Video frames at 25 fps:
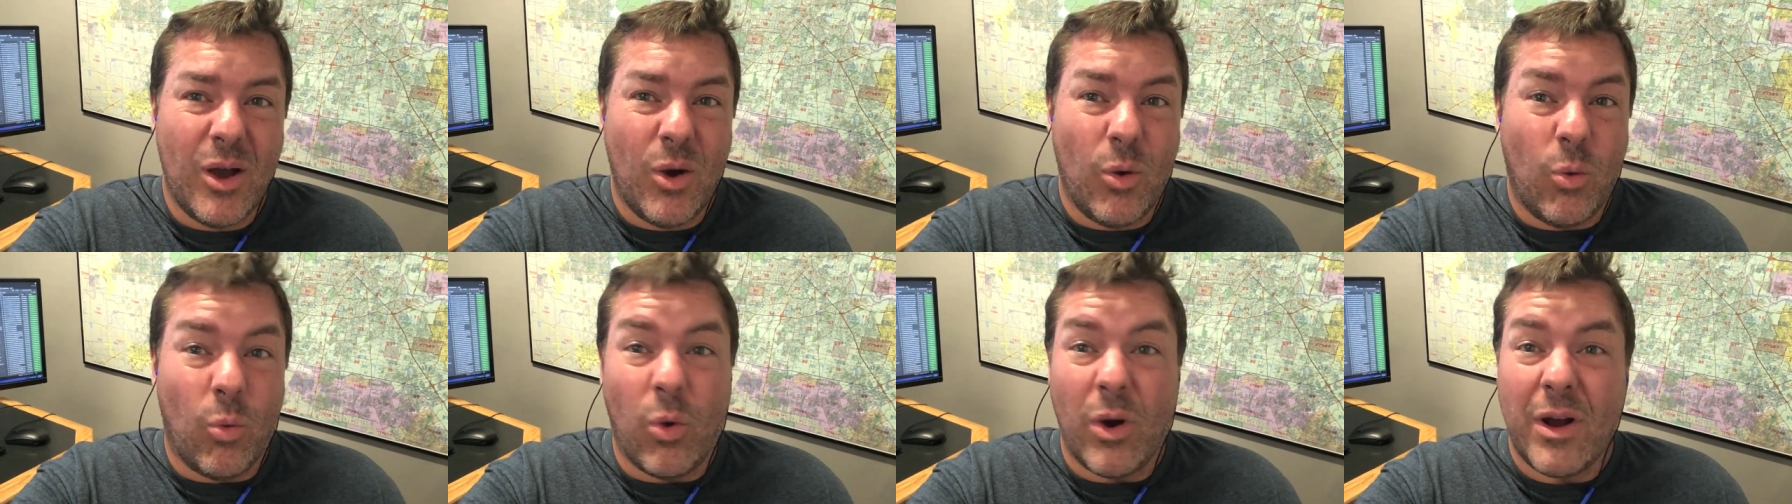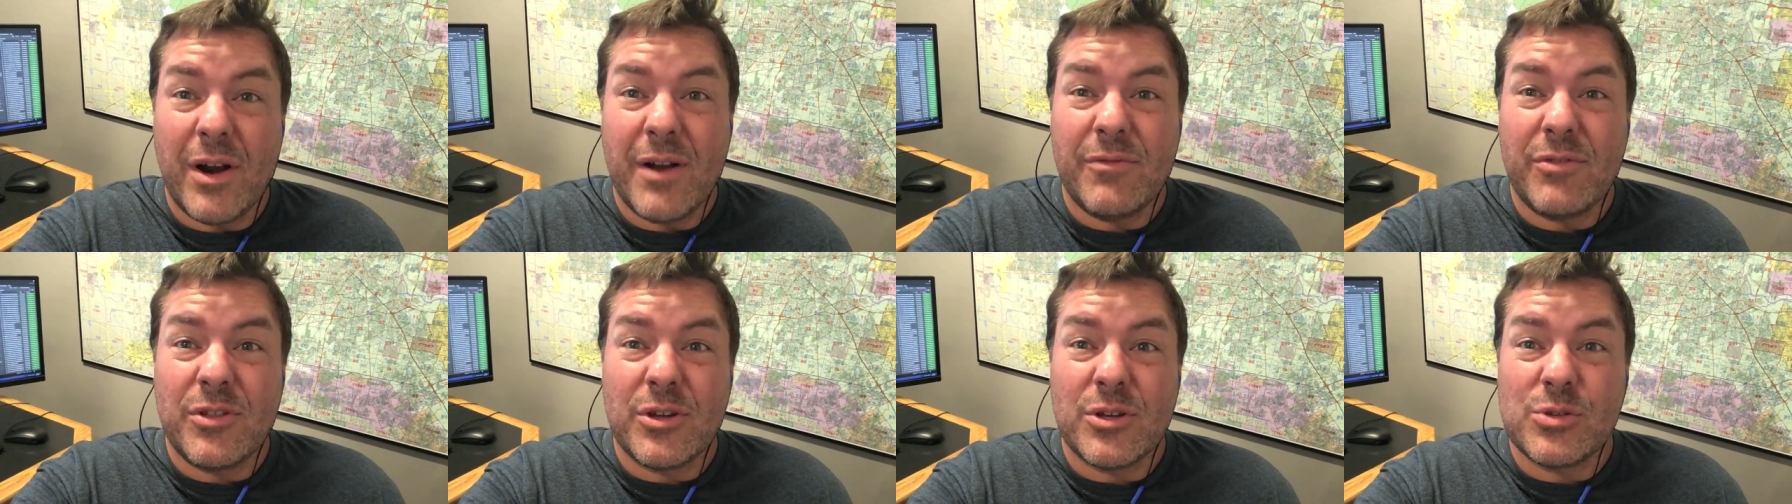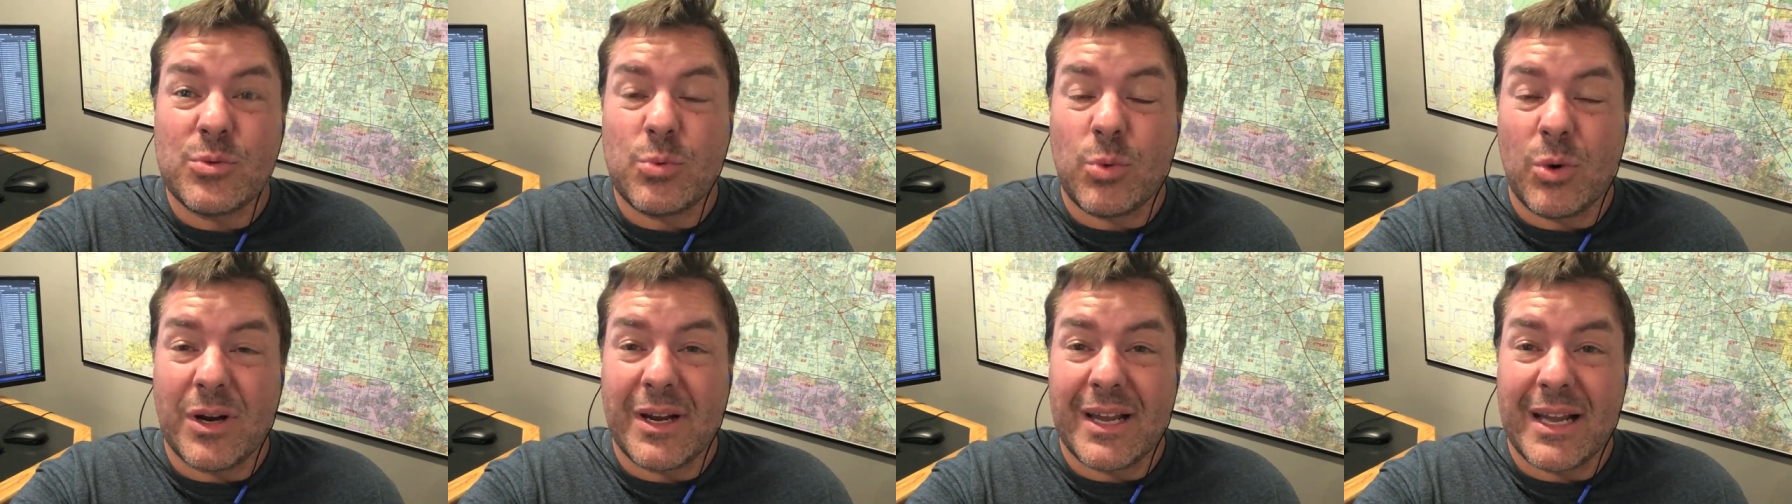One of those
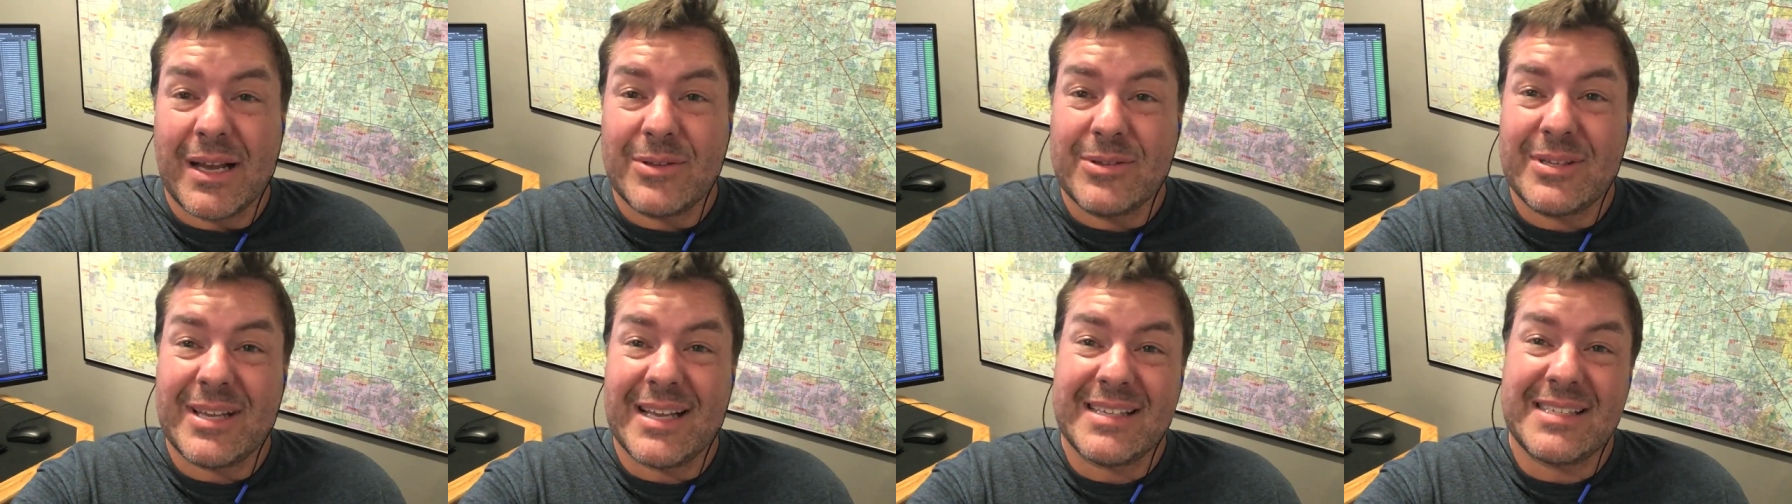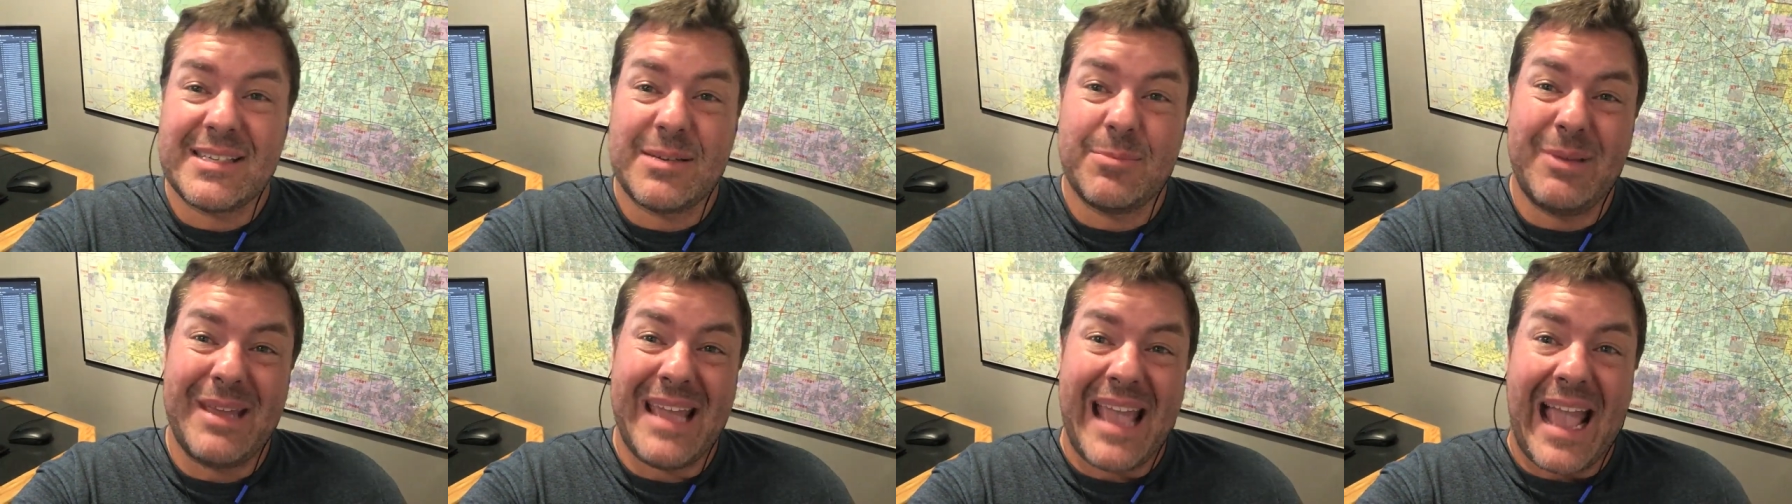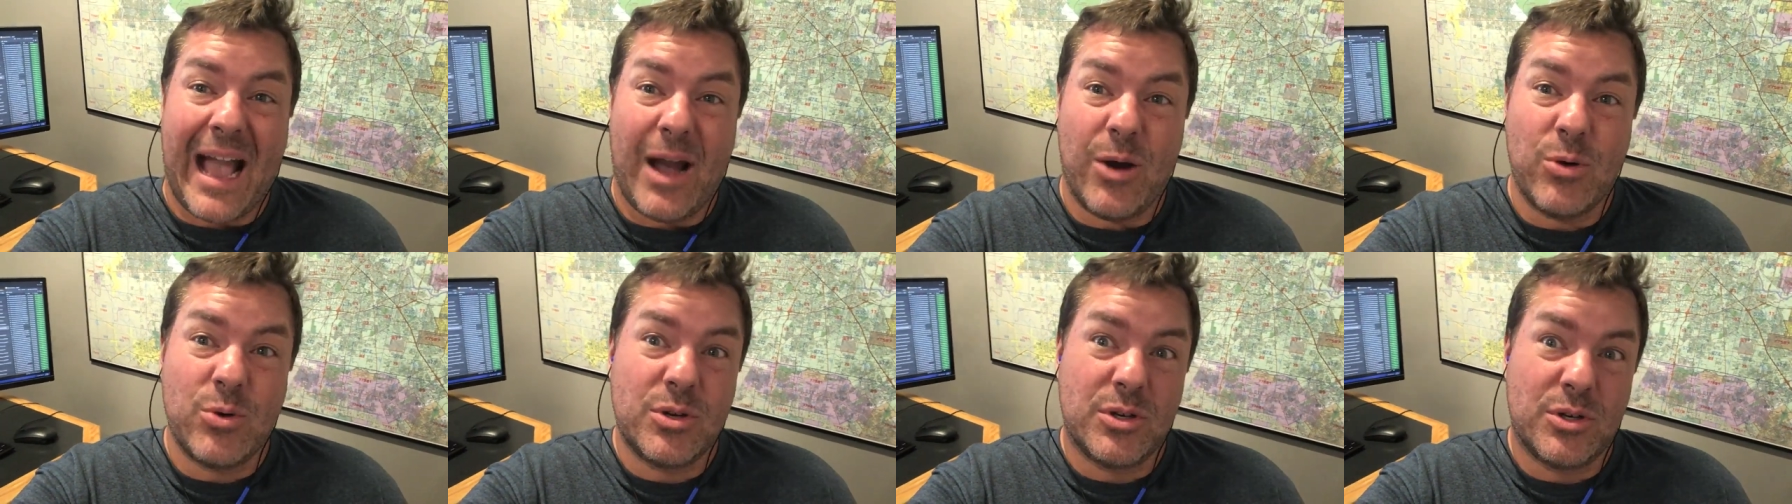workouts has to be
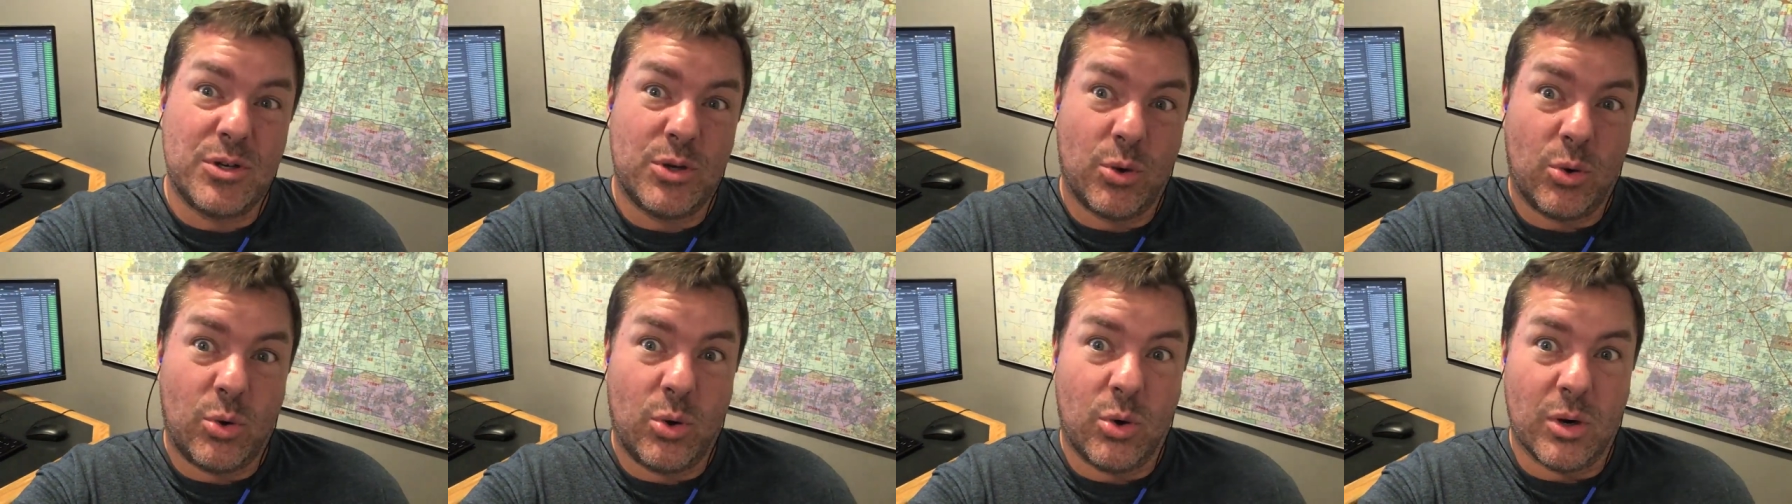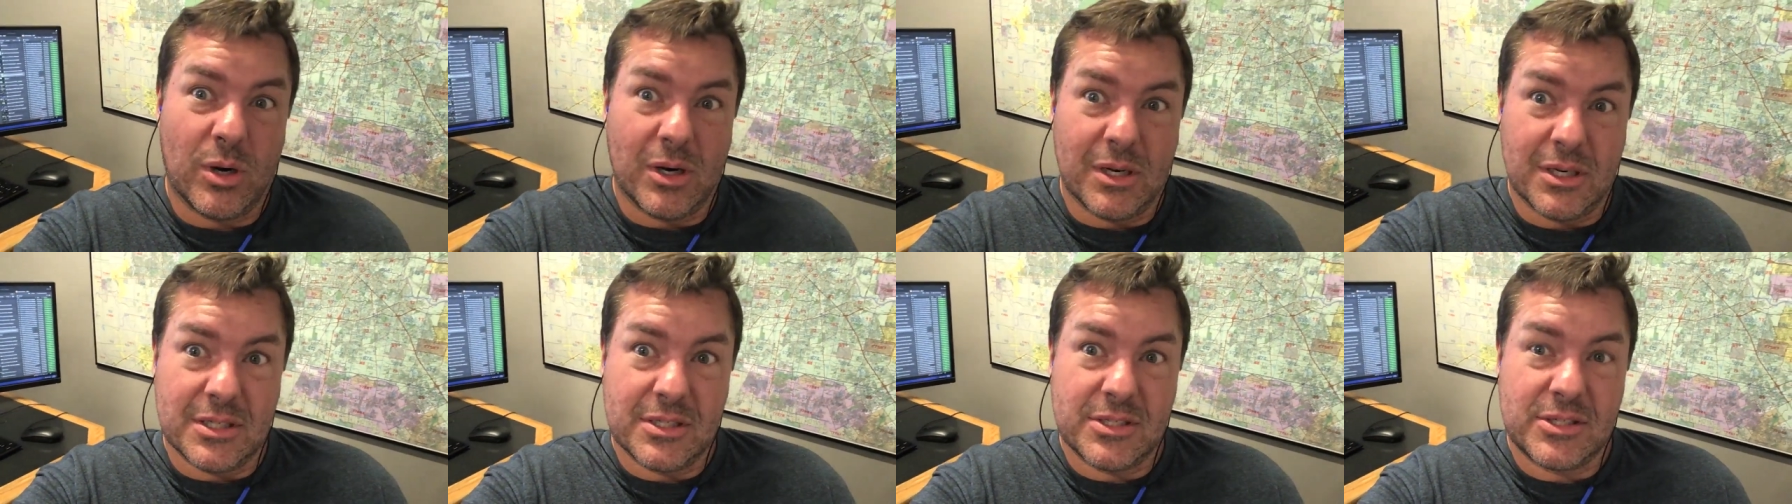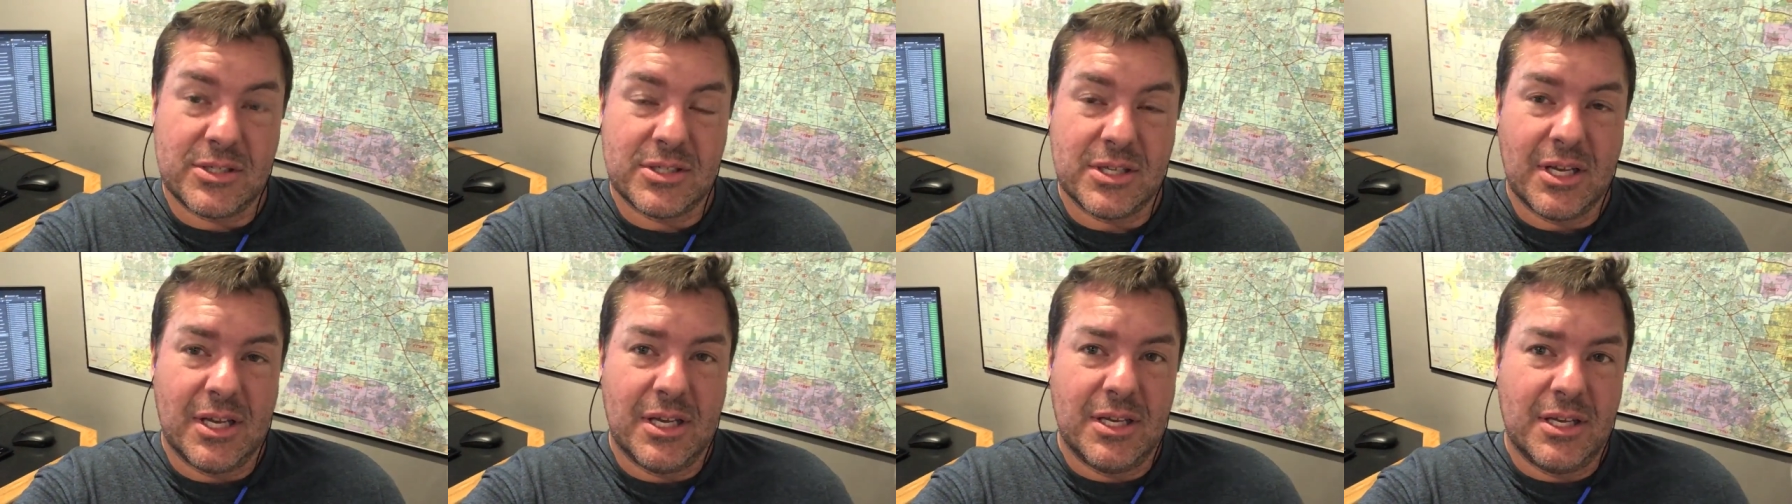
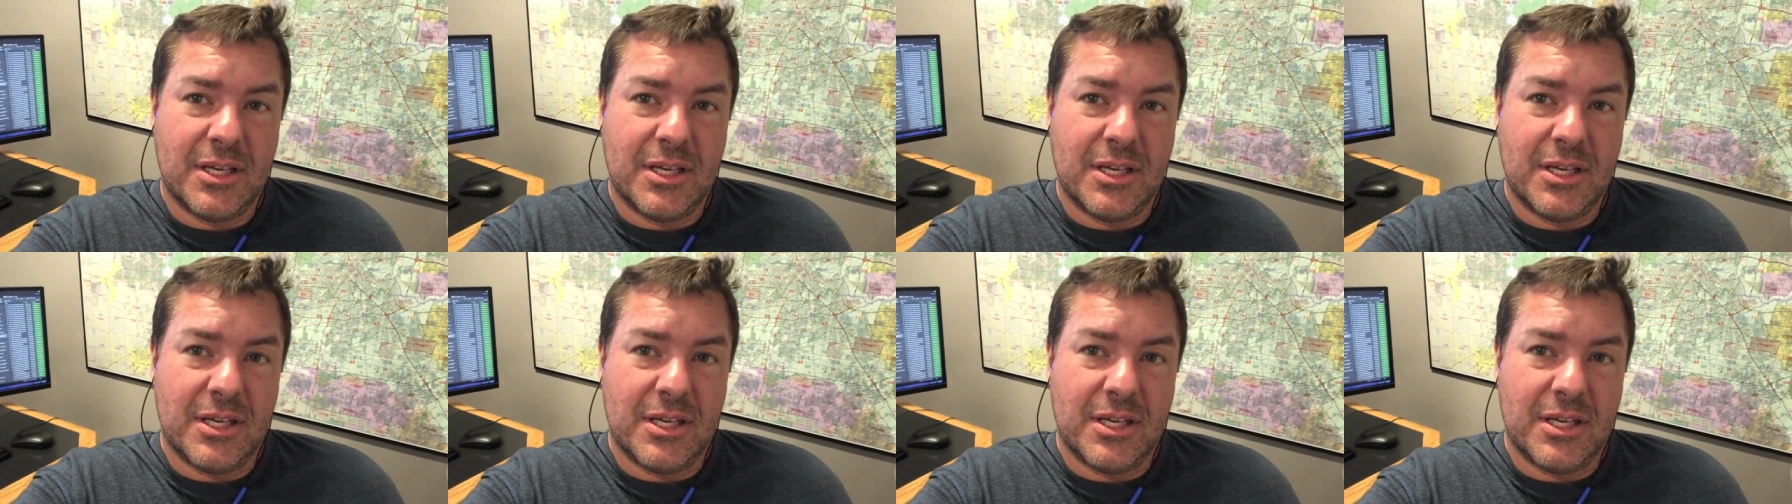outdoors.